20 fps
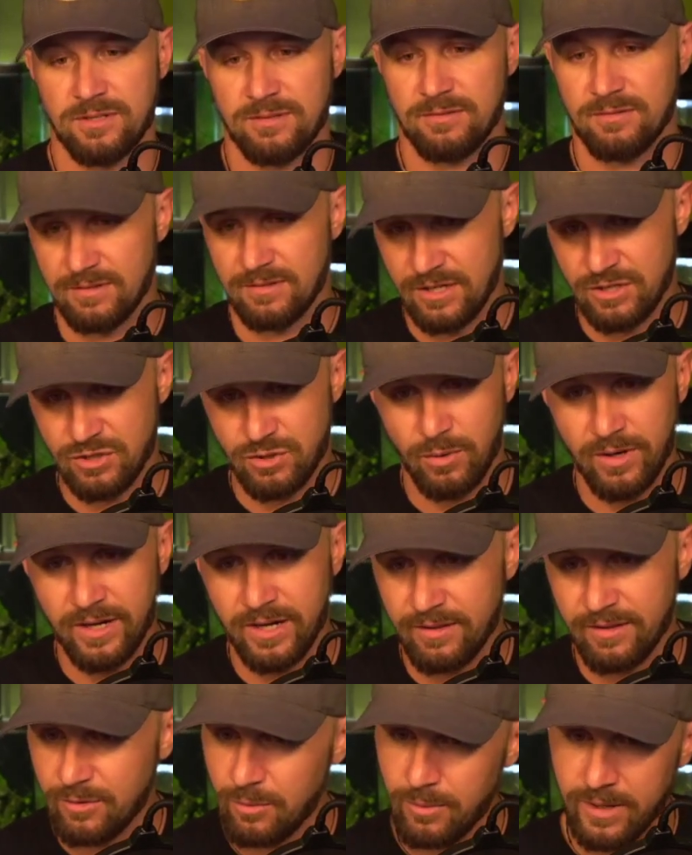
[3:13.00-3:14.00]
enjoying it the
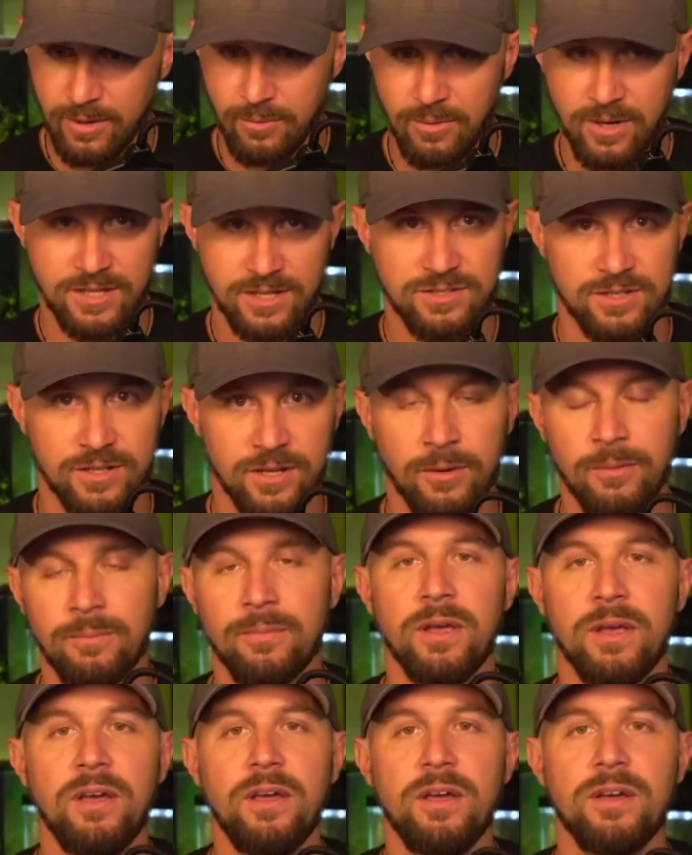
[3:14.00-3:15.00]
way it was, you know.
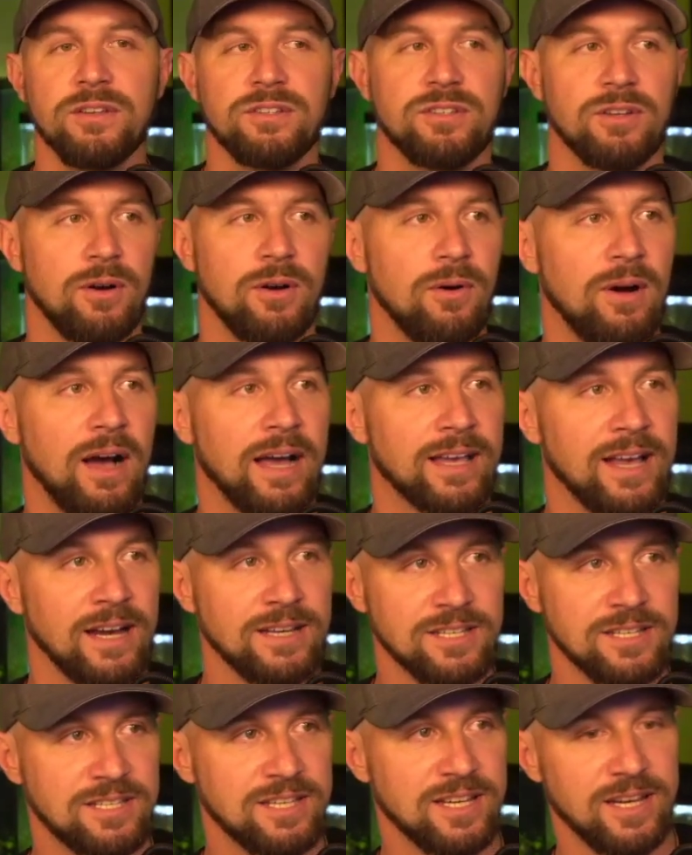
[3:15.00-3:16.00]
So I got to
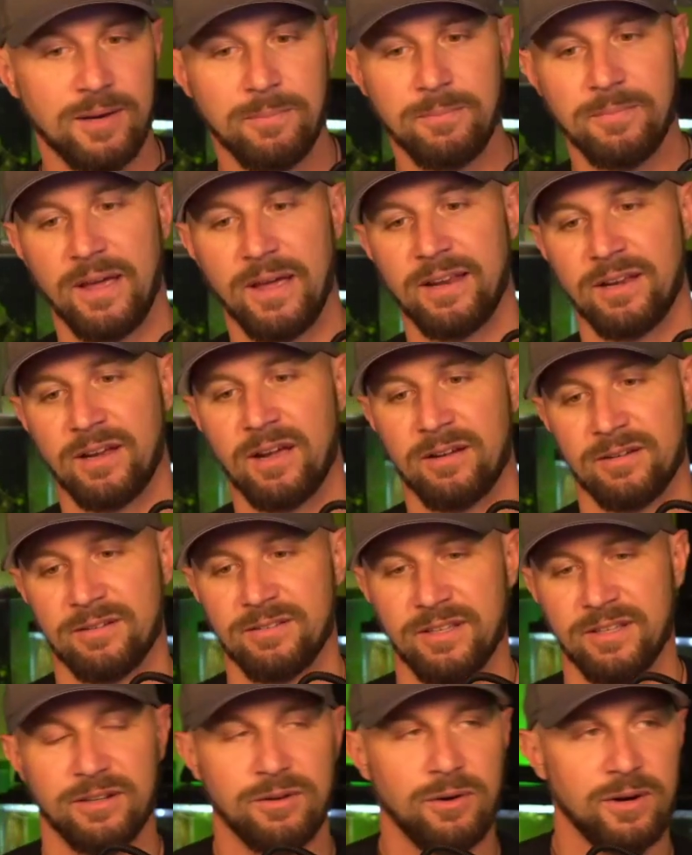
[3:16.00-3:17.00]
see him at the
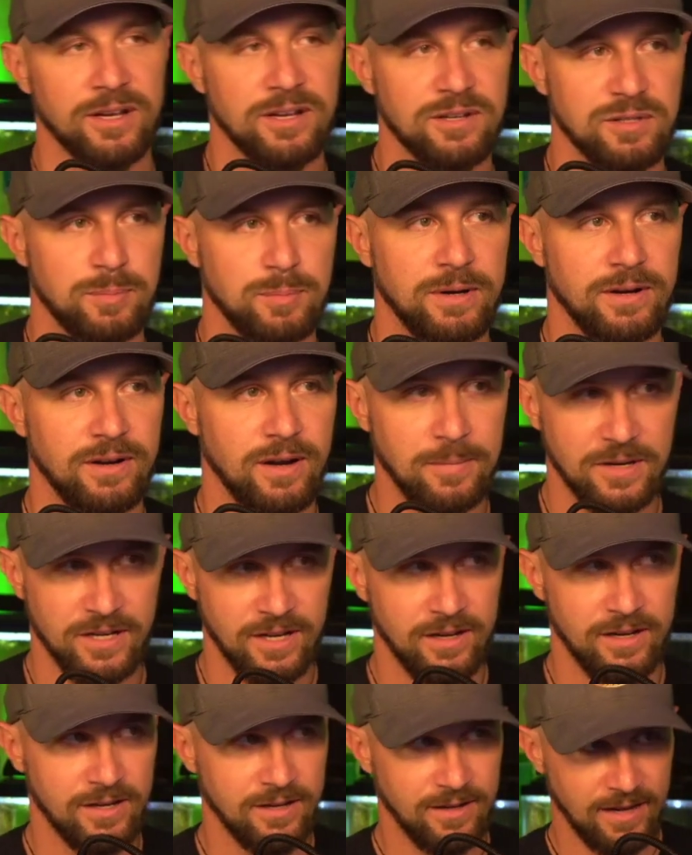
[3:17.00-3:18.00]
aquatic experience.
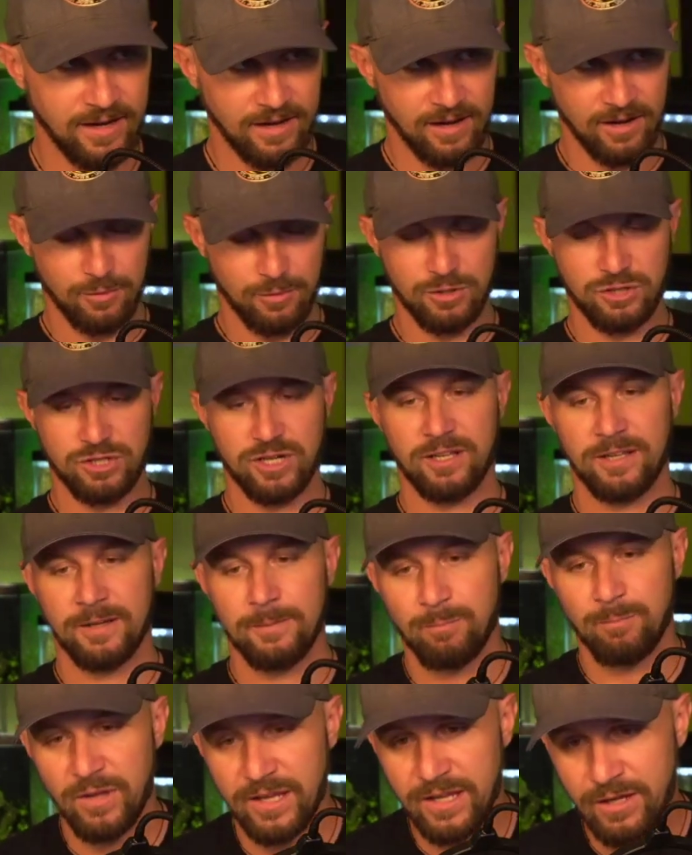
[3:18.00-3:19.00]
At Aquashella,
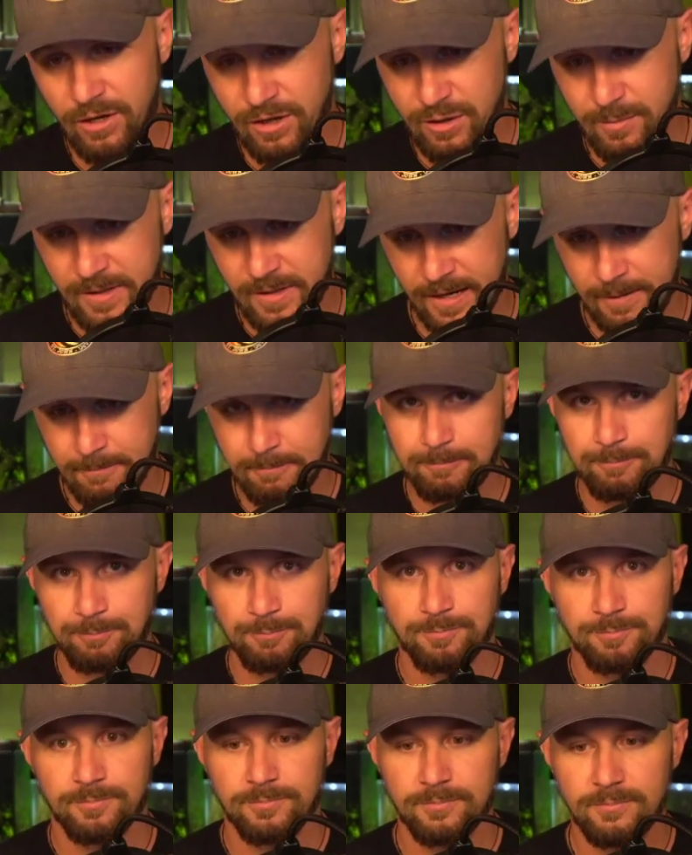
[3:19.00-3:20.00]
and he hooked me up.
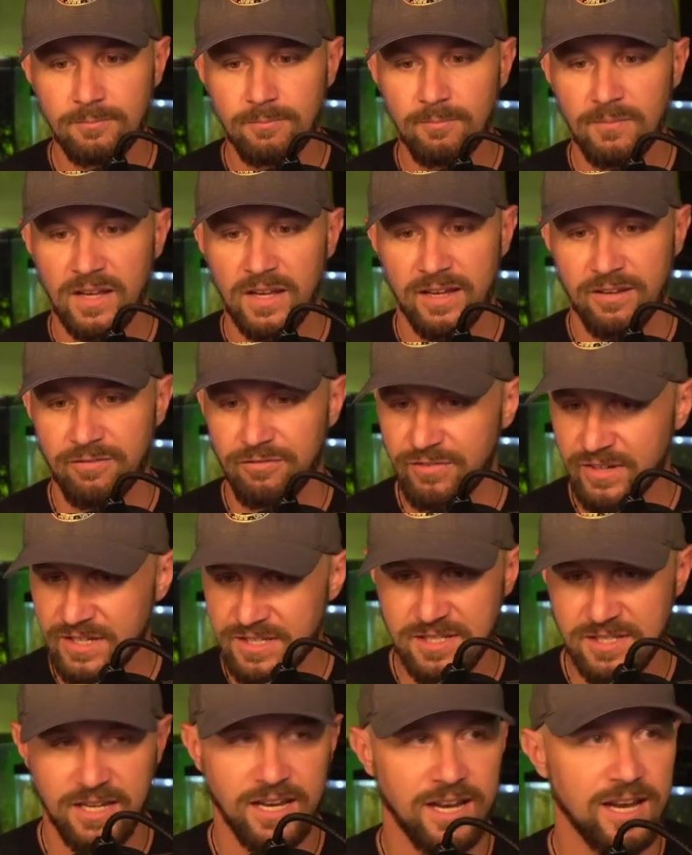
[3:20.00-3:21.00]
He fixed the
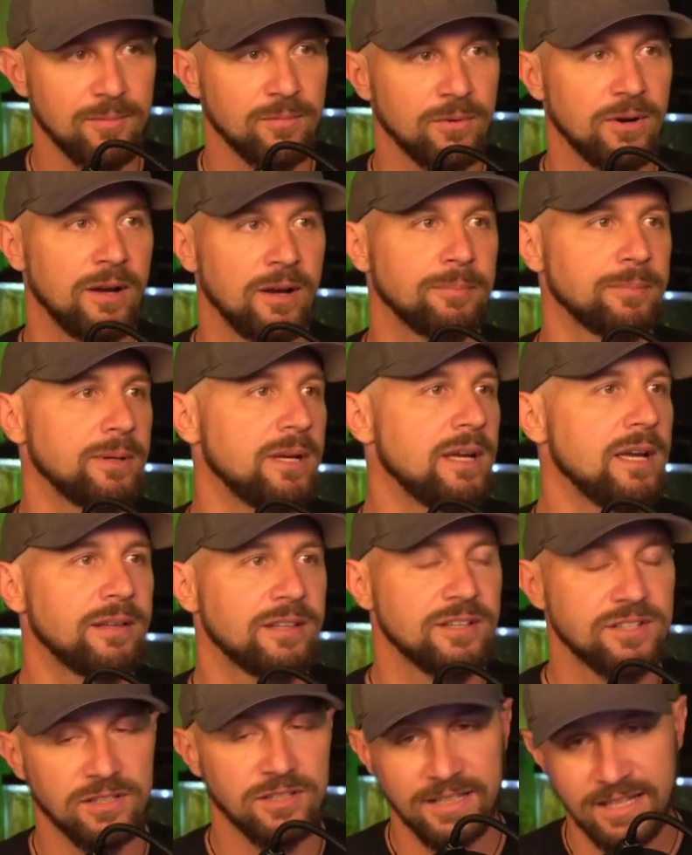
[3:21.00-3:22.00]
camera up. This
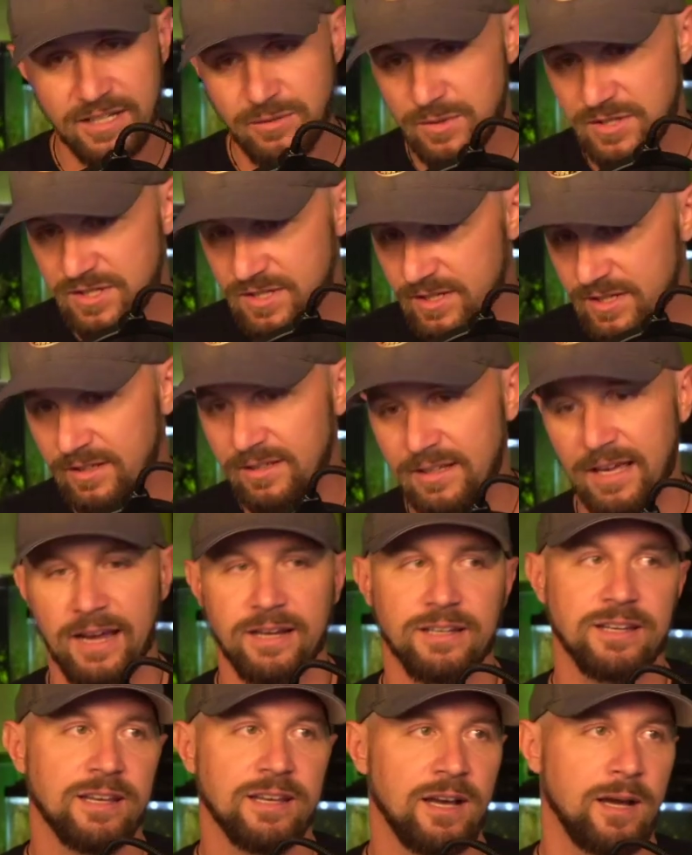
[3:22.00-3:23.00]
lens was still
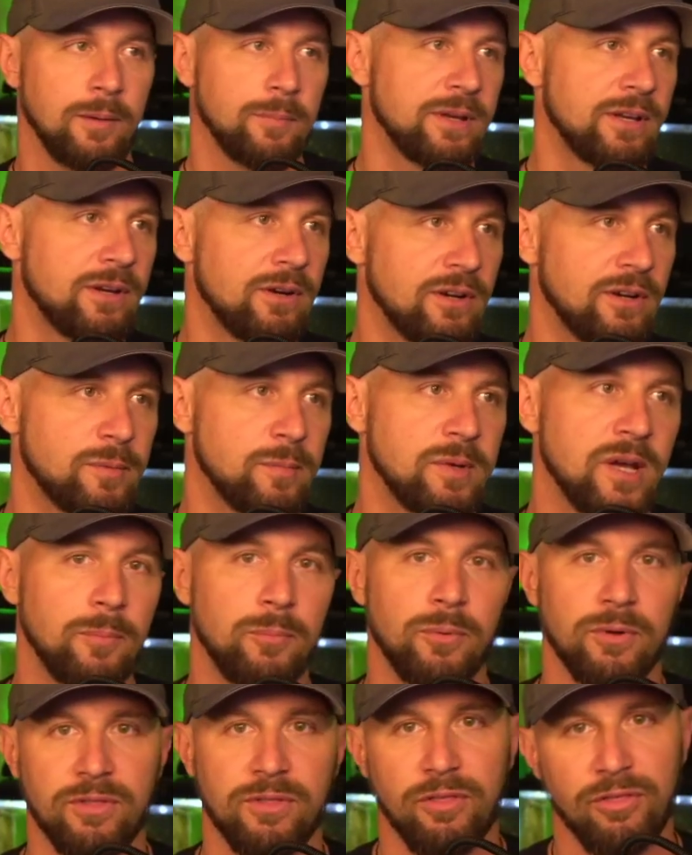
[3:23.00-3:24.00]
acting up. He hooked me up with
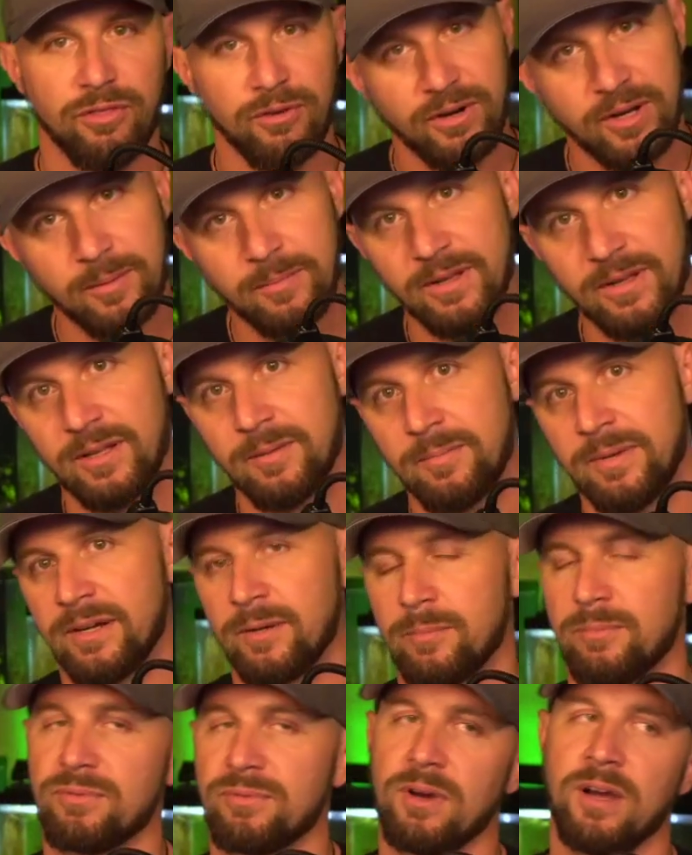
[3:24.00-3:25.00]
a 30mm
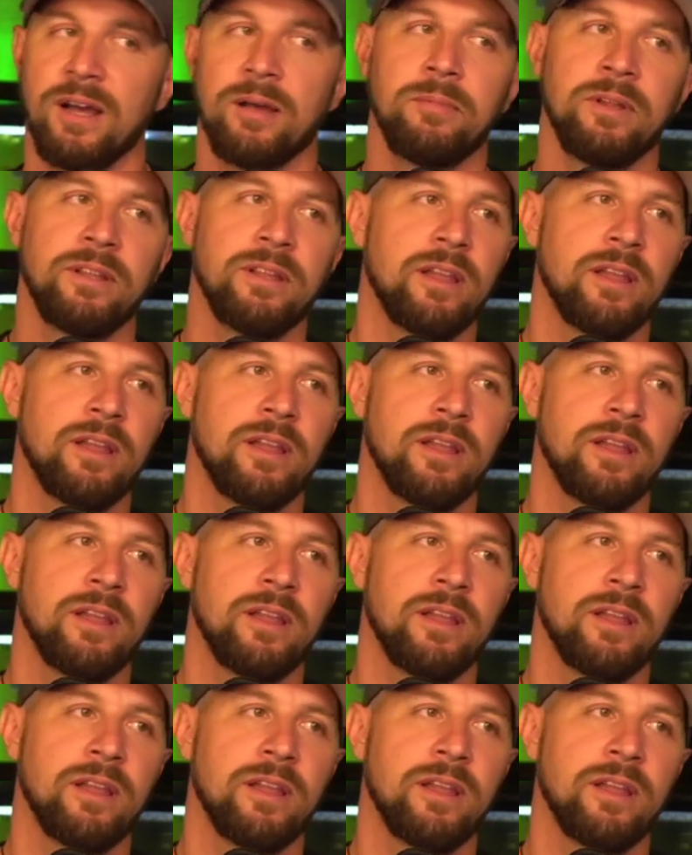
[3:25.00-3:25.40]
prime and then a